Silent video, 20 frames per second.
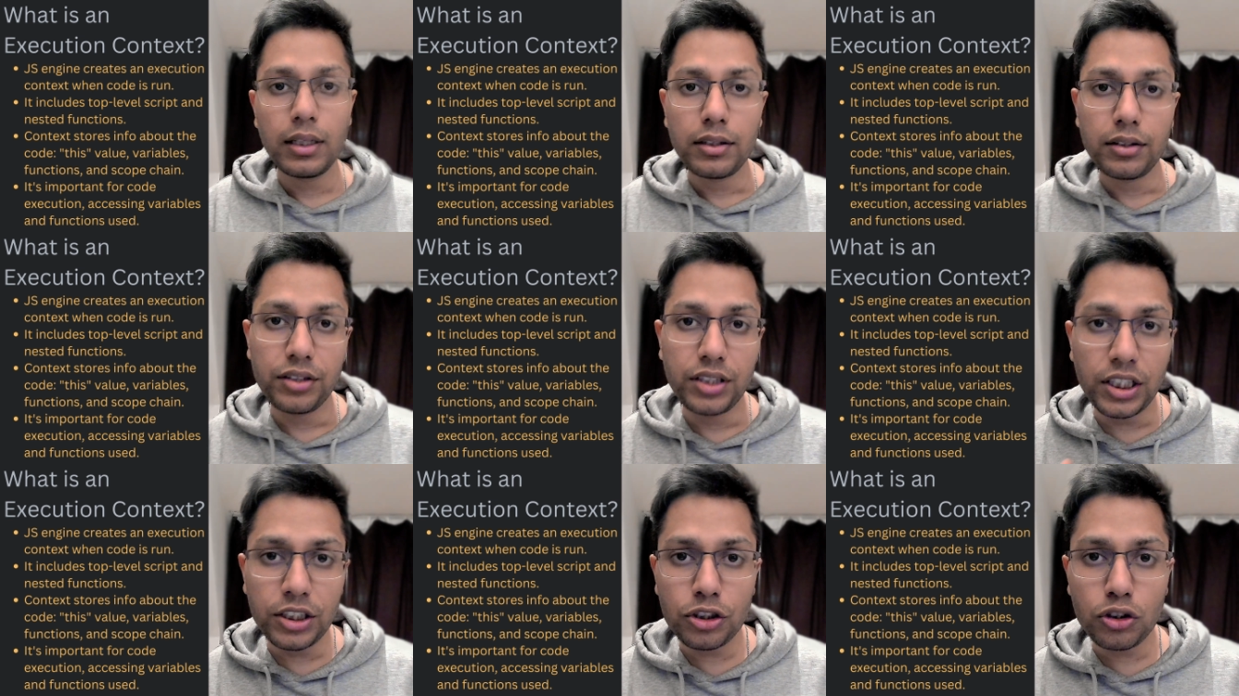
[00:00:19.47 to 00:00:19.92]

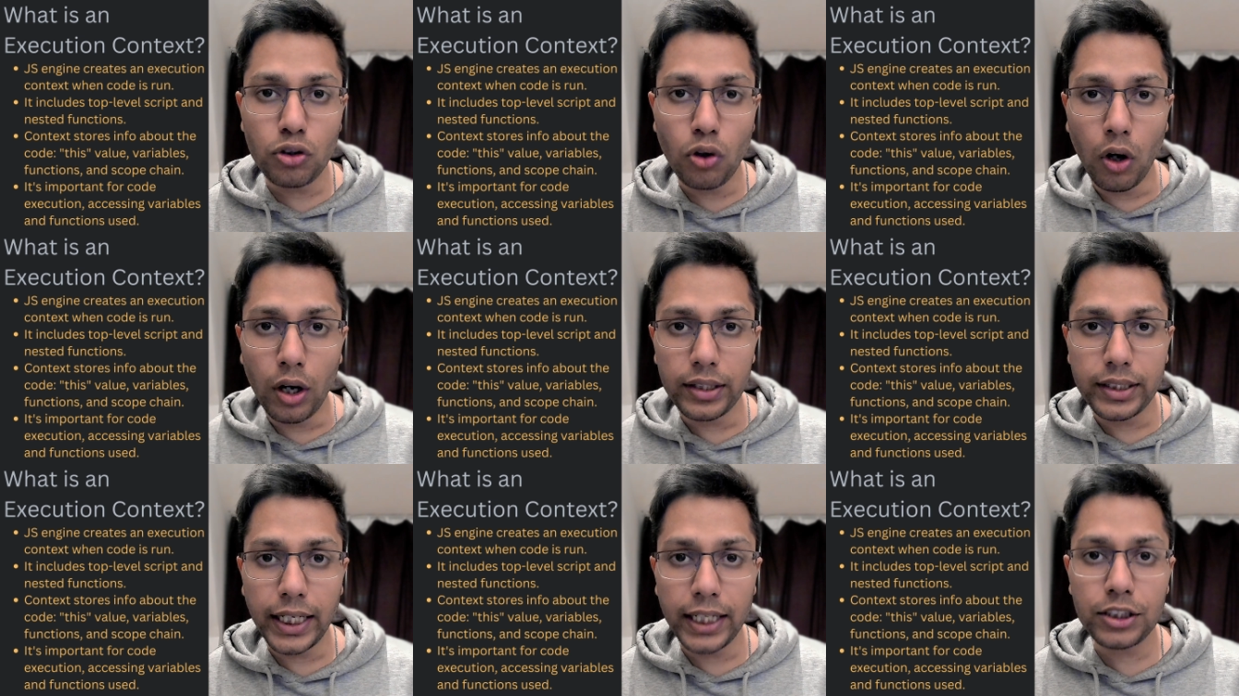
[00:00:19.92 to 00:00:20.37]
This
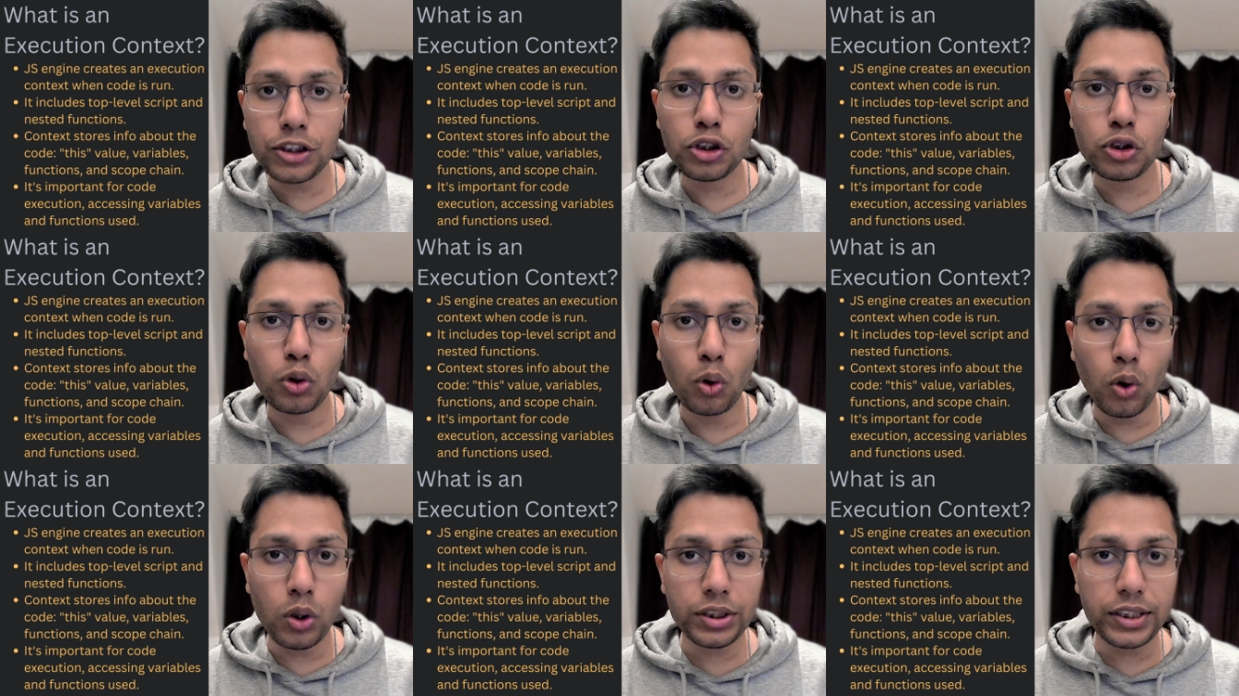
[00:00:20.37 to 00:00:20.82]
context
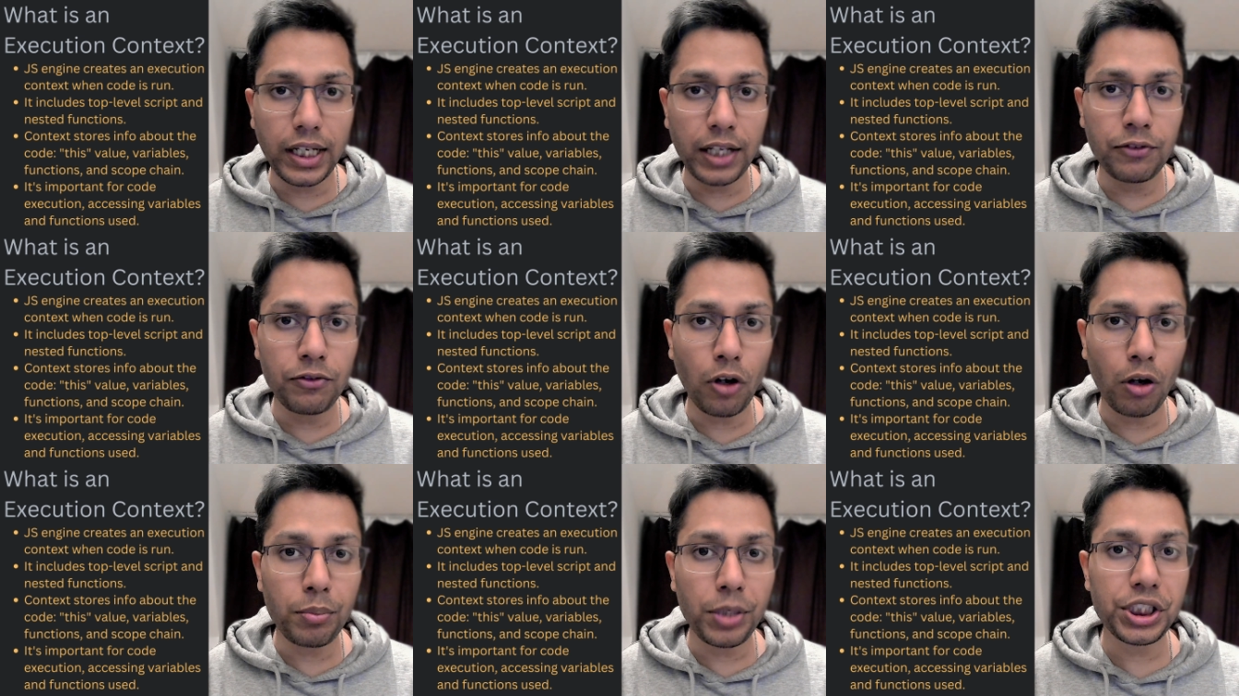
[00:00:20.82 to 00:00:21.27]
stores
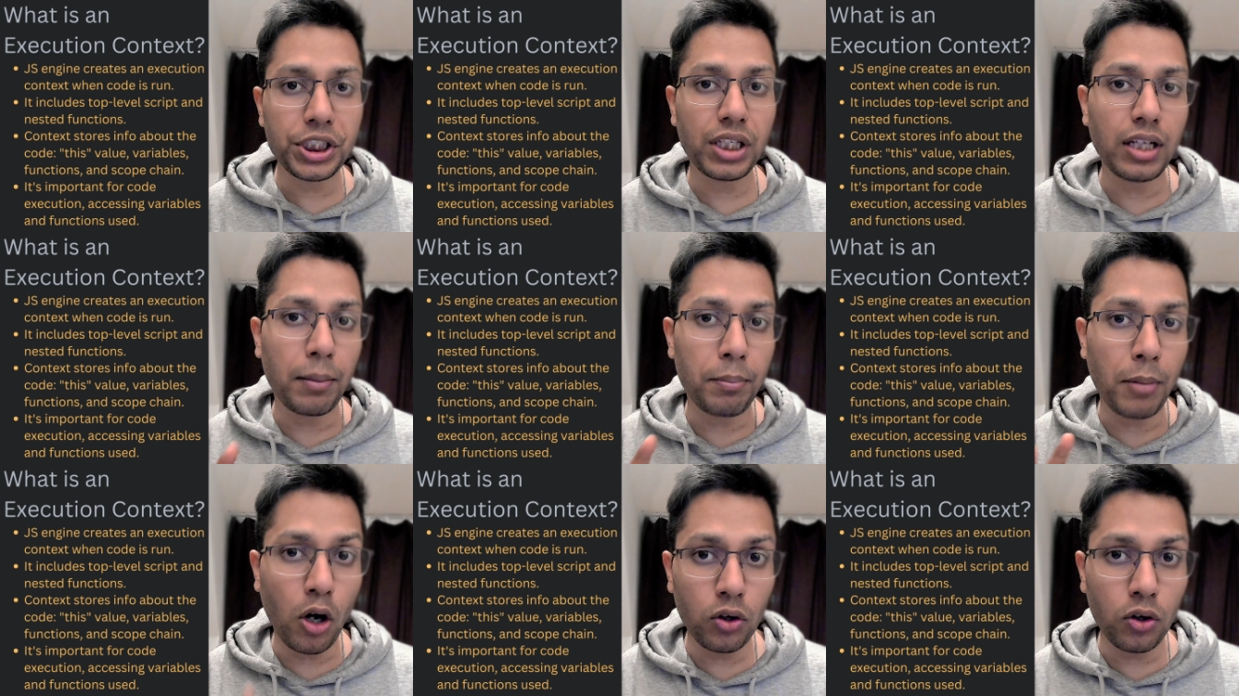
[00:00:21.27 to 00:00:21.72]

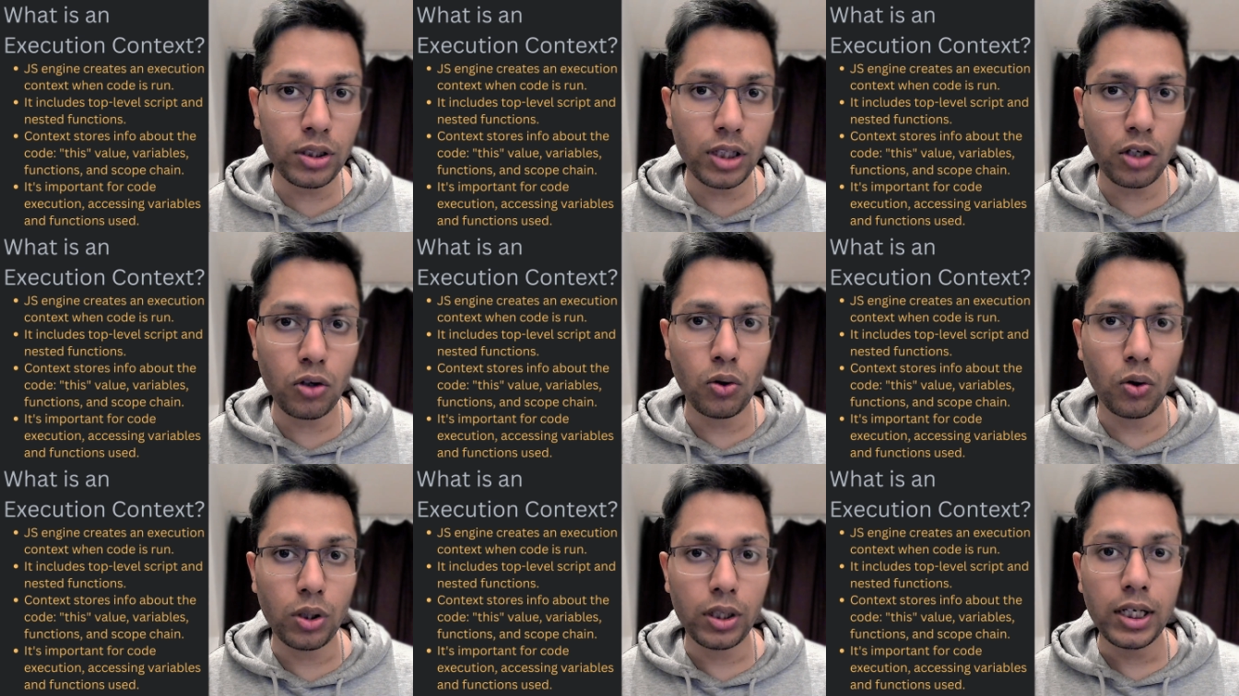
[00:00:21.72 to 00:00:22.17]
information about
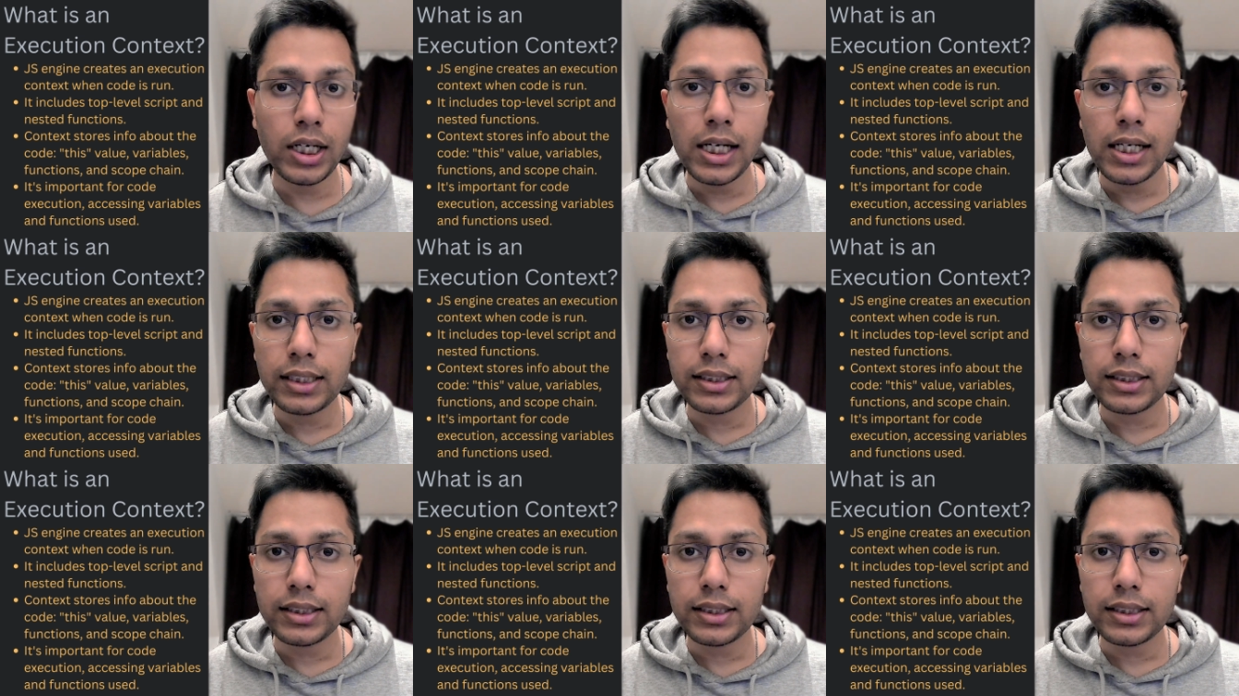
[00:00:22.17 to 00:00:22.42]
the code